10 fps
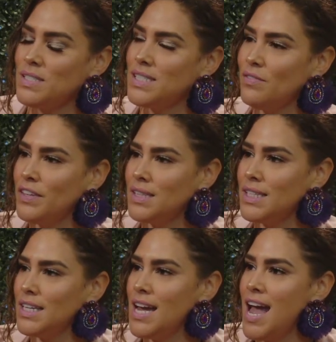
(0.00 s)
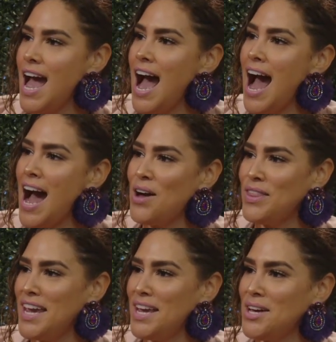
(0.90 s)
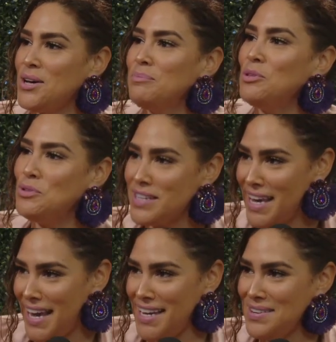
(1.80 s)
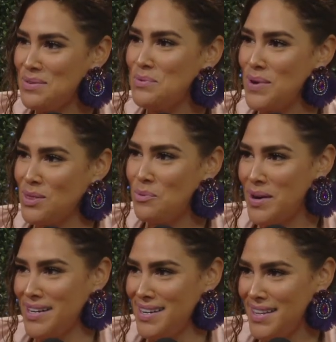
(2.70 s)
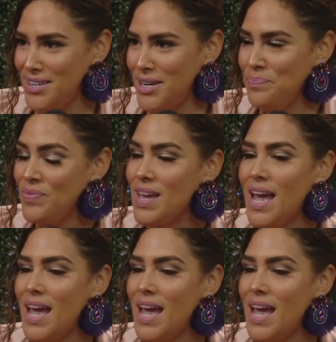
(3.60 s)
specifically mm-hmm. how they communicate mm-hmm. with one another. Mm-hmm.